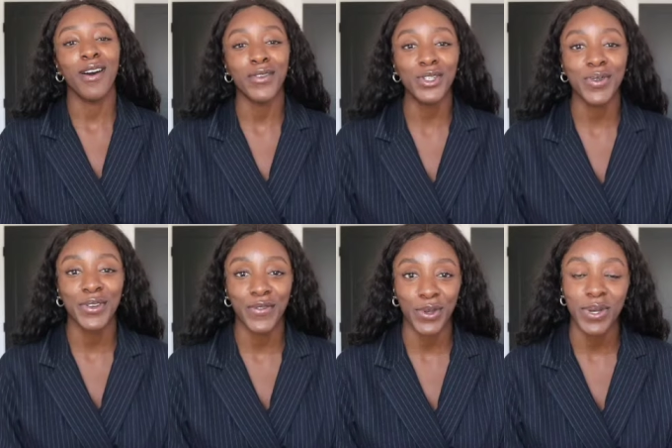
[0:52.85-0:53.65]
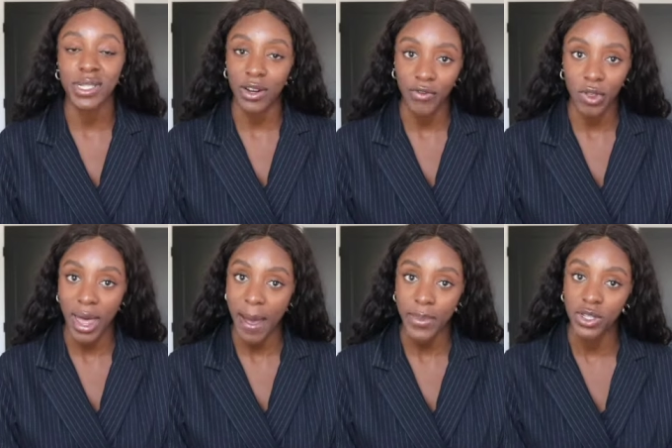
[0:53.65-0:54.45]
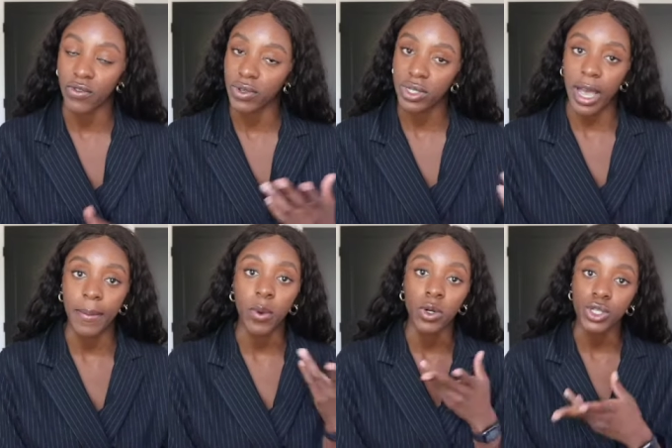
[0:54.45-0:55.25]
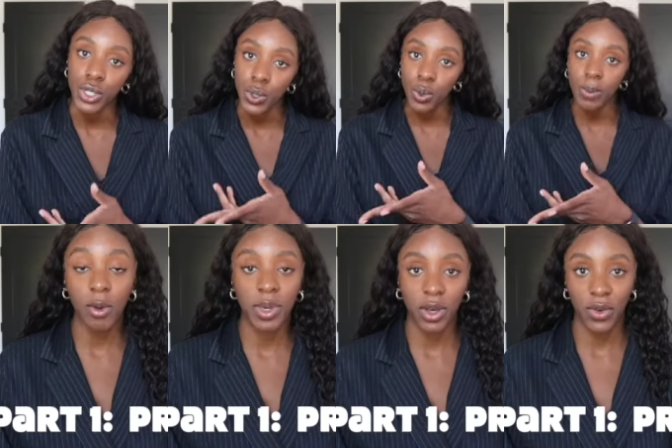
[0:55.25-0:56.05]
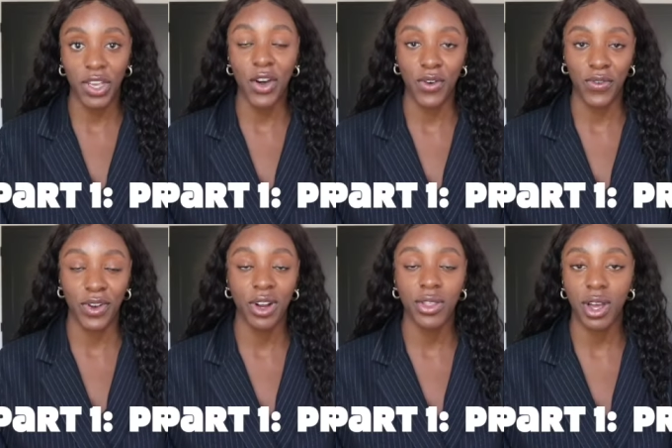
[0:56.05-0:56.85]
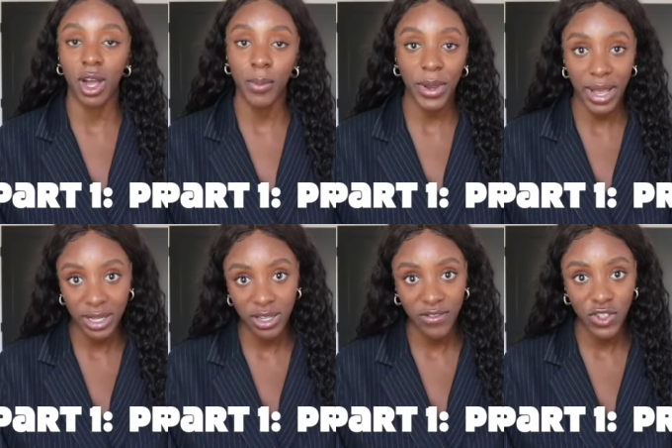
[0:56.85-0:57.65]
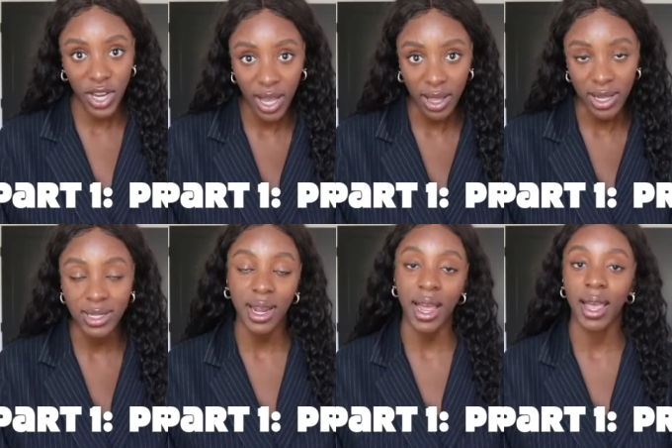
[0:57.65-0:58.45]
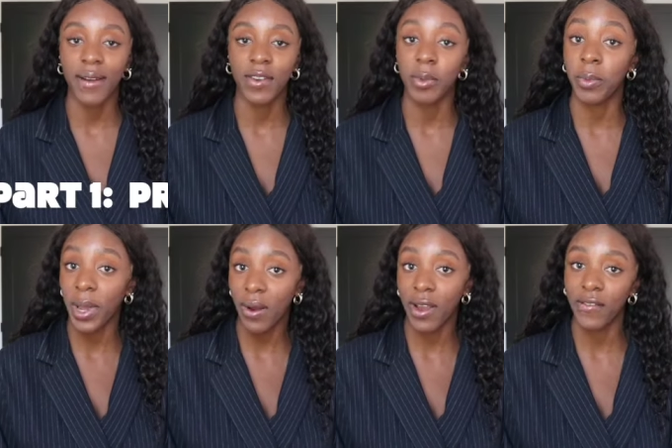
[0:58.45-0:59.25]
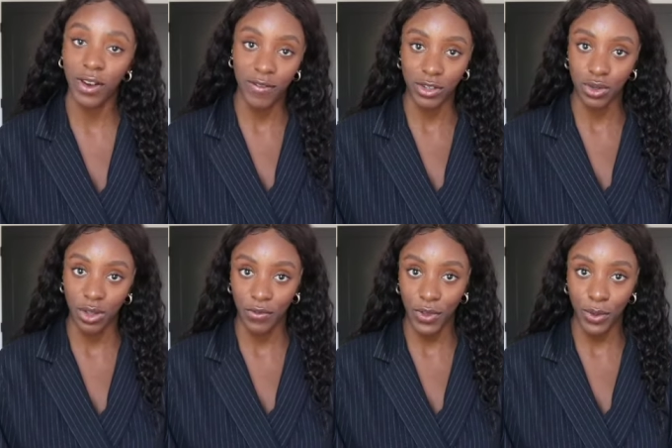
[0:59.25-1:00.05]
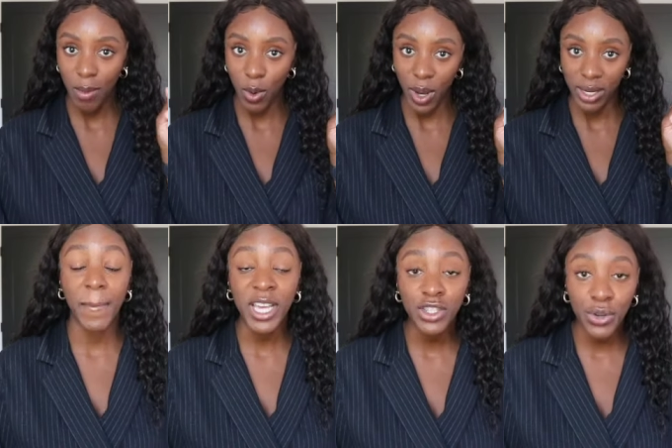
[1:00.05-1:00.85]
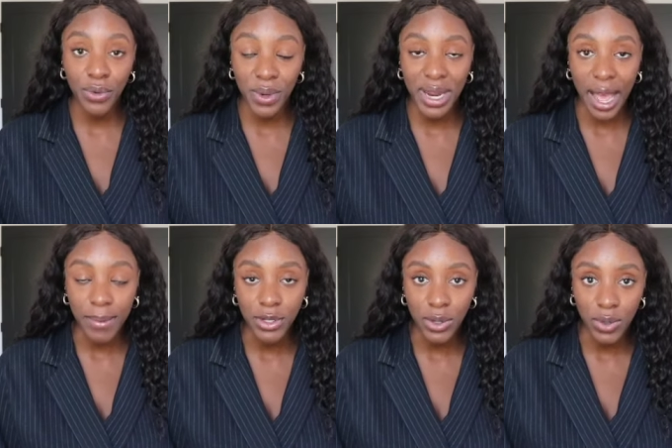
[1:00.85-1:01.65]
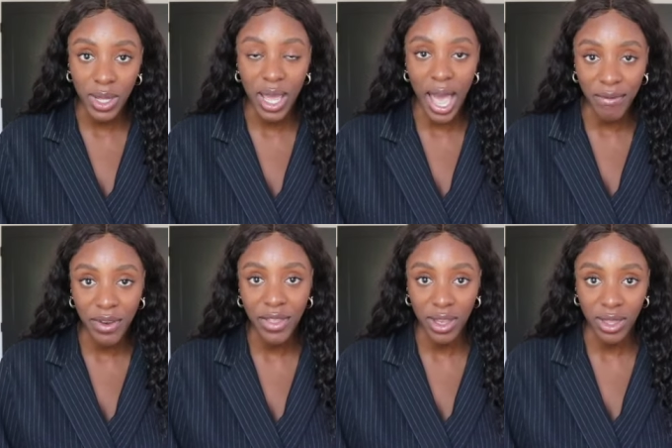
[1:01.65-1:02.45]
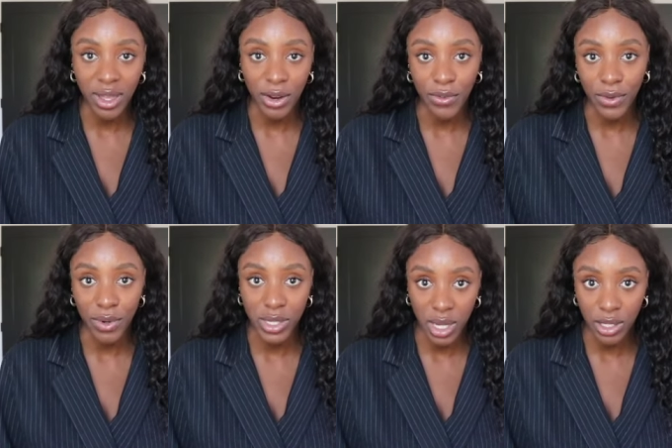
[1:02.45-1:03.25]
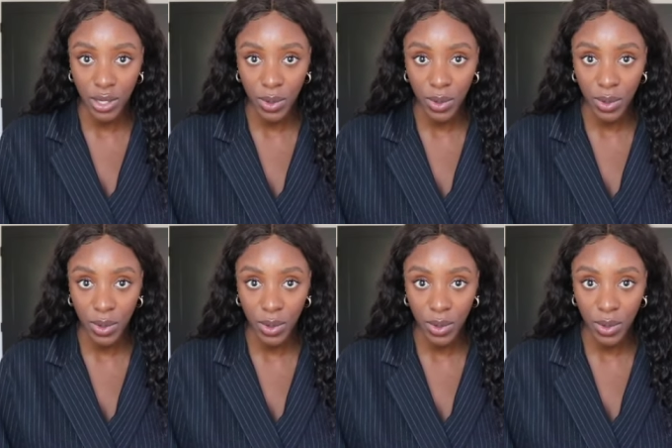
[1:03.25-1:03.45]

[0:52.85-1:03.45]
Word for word: a virtual interview is an interview that happens over Skype or Zoom. I'll be going over the comprehensive checklist I have for preparing for a virtual interview. Number 1, make sure you read absolutely everything the interviewer sends